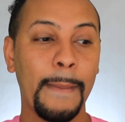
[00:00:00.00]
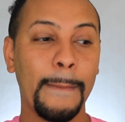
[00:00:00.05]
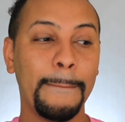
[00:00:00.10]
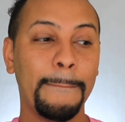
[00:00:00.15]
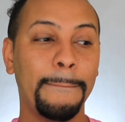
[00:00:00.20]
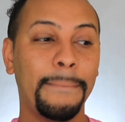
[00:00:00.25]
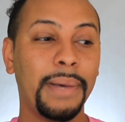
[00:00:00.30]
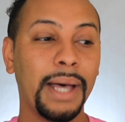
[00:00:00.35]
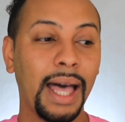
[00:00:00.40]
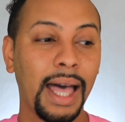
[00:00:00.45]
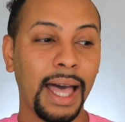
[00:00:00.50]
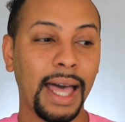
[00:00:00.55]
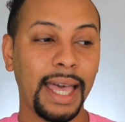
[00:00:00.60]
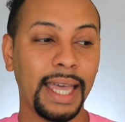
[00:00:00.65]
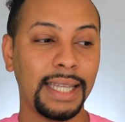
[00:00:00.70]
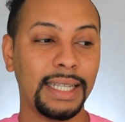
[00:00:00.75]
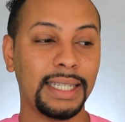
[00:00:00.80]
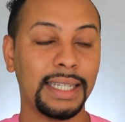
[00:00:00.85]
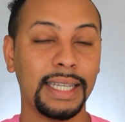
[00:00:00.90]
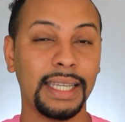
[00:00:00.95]

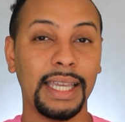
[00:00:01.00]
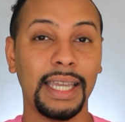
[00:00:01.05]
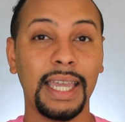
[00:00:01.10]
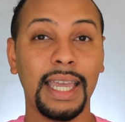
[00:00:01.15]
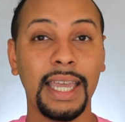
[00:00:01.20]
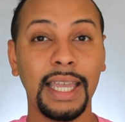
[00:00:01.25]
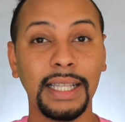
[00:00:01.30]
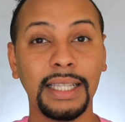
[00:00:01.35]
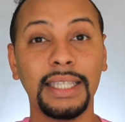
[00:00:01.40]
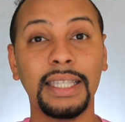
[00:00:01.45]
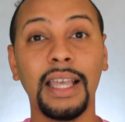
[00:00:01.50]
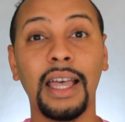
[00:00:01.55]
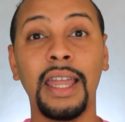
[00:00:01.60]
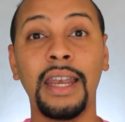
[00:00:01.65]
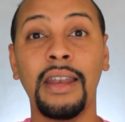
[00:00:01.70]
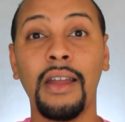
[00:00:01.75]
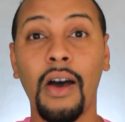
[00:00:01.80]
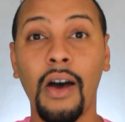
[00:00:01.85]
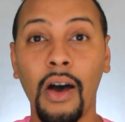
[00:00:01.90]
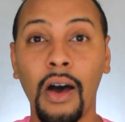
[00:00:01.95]
But it's
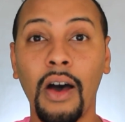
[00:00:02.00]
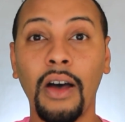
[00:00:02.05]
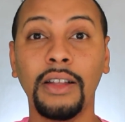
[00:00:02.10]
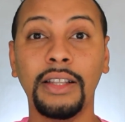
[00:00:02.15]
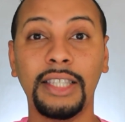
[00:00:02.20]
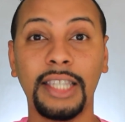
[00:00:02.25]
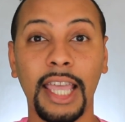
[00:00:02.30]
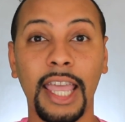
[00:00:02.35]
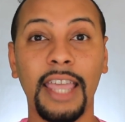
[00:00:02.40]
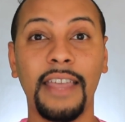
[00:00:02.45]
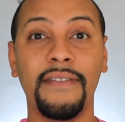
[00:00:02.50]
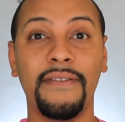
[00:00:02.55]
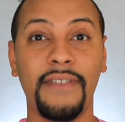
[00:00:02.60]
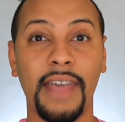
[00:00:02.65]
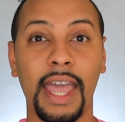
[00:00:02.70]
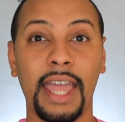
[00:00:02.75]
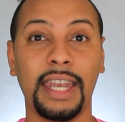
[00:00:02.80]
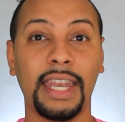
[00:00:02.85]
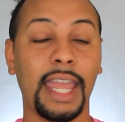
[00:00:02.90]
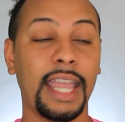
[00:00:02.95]
an all-day
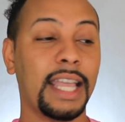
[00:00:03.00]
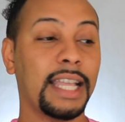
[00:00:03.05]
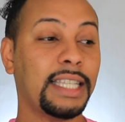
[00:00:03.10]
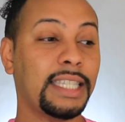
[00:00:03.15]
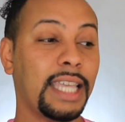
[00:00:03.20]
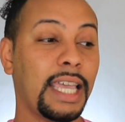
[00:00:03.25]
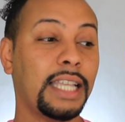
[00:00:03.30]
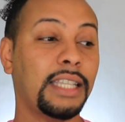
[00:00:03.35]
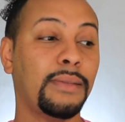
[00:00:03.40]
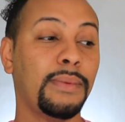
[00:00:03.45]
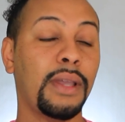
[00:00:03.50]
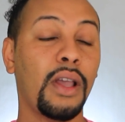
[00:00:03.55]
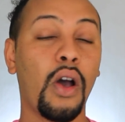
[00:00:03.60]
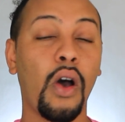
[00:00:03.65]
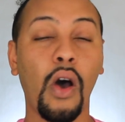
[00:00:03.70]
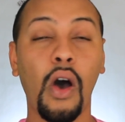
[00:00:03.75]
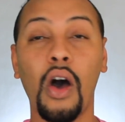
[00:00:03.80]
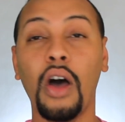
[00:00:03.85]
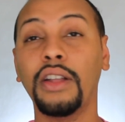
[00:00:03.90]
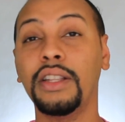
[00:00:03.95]
event. Like, it takes me
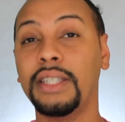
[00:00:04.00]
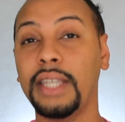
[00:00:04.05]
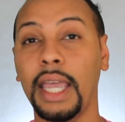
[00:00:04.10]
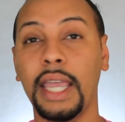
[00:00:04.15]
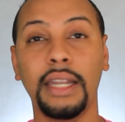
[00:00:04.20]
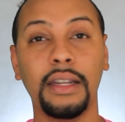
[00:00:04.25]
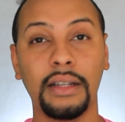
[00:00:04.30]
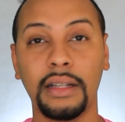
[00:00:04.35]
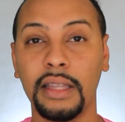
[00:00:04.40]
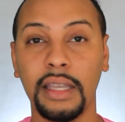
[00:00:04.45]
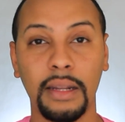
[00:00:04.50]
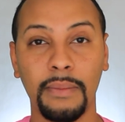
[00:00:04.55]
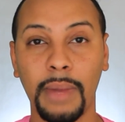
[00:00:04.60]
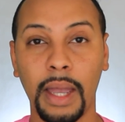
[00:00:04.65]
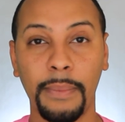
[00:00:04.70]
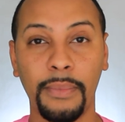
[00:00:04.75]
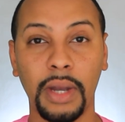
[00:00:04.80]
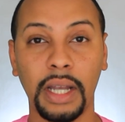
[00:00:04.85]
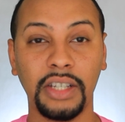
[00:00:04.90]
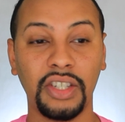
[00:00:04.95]
all day to clean
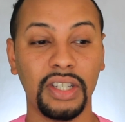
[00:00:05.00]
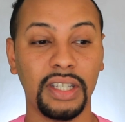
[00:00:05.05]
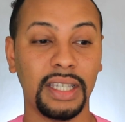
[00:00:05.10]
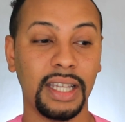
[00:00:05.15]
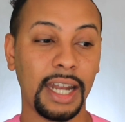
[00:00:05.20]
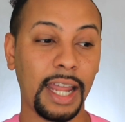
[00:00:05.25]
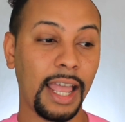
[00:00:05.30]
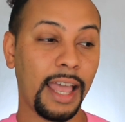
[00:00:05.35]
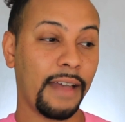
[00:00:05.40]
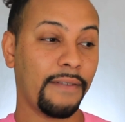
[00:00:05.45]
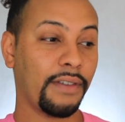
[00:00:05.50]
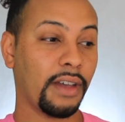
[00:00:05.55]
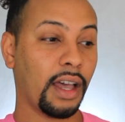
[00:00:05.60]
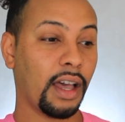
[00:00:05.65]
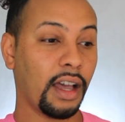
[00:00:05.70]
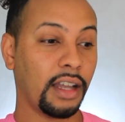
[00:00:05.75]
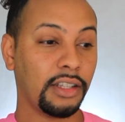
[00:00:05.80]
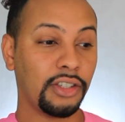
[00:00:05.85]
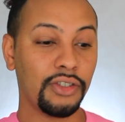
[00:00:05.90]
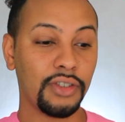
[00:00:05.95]
my brushes, and I have
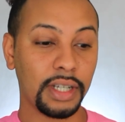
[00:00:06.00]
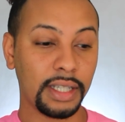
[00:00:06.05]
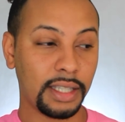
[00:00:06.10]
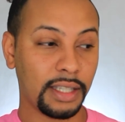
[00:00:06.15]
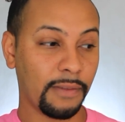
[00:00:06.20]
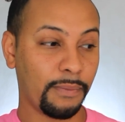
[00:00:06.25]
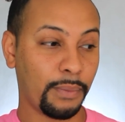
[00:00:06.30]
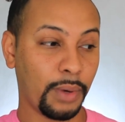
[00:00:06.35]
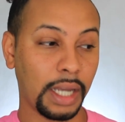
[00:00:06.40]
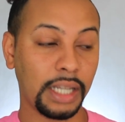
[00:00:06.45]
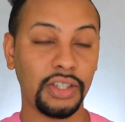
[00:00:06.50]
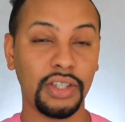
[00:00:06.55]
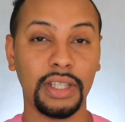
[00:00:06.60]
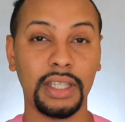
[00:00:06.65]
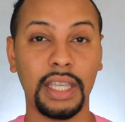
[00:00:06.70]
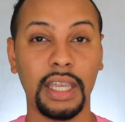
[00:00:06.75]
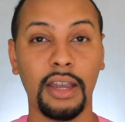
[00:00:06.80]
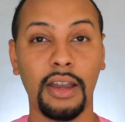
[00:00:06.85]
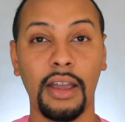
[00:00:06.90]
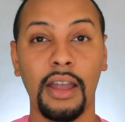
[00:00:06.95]
hundreds of
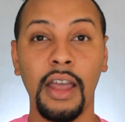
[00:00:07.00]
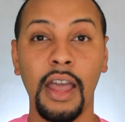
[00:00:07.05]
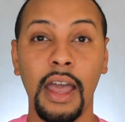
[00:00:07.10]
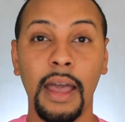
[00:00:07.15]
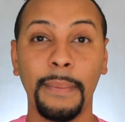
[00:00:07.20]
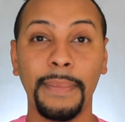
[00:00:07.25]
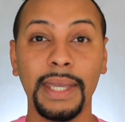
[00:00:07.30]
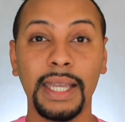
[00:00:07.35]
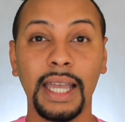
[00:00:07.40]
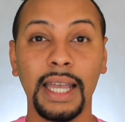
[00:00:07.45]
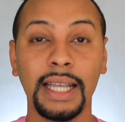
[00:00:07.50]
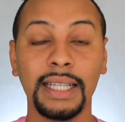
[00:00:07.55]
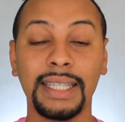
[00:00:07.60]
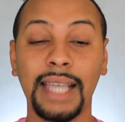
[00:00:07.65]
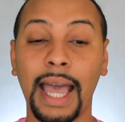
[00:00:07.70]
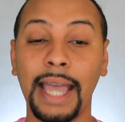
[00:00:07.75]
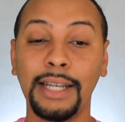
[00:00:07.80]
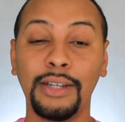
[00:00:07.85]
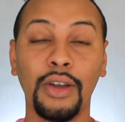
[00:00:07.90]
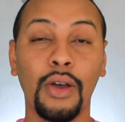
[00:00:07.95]
brushes here
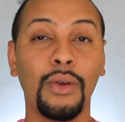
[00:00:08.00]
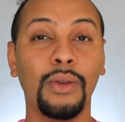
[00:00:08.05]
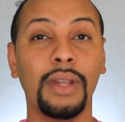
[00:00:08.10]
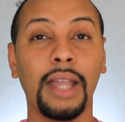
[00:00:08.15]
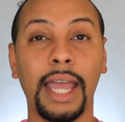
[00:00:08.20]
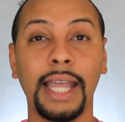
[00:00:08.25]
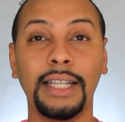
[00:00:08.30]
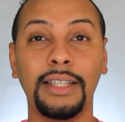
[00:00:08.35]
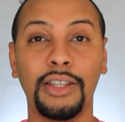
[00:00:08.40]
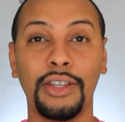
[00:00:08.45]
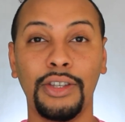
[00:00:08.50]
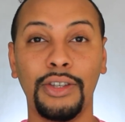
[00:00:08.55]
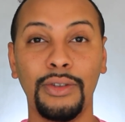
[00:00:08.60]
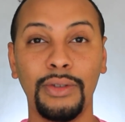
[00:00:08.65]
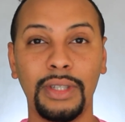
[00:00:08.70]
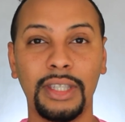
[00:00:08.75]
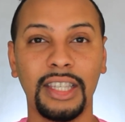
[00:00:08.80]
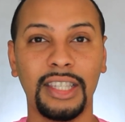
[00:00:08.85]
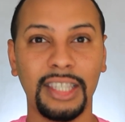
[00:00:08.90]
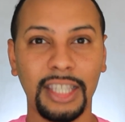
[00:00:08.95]
because I don't like to
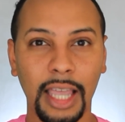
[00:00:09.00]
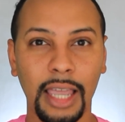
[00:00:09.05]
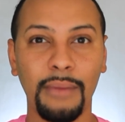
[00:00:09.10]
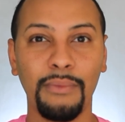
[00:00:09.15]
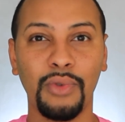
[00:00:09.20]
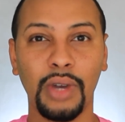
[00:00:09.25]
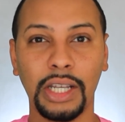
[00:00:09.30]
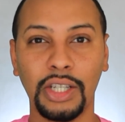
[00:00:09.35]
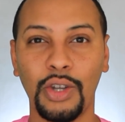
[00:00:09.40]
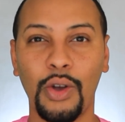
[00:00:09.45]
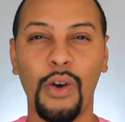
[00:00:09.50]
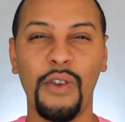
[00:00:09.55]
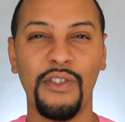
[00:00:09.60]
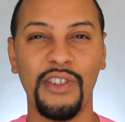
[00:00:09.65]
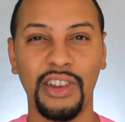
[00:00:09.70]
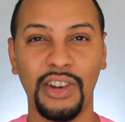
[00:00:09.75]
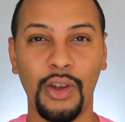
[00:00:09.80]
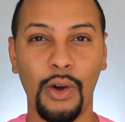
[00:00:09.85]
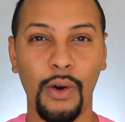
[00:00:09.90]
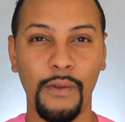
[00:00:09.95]
use the same brush
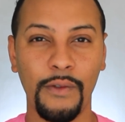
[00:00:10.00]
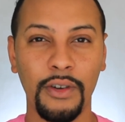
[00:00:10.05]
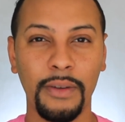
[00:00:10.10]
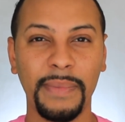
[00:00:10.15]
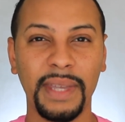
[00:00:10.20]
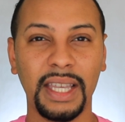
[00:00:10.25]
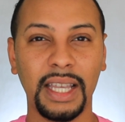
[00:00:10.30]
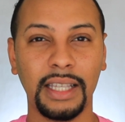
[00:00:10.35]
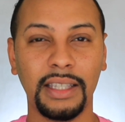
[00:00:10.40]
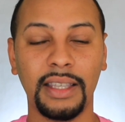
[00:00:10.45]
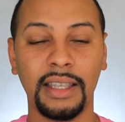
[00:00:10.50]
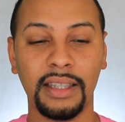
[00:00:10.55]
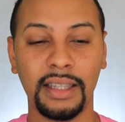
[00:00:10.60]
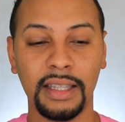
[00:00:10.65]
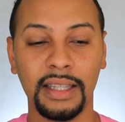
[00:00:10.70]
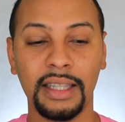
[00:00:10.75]
over and over, because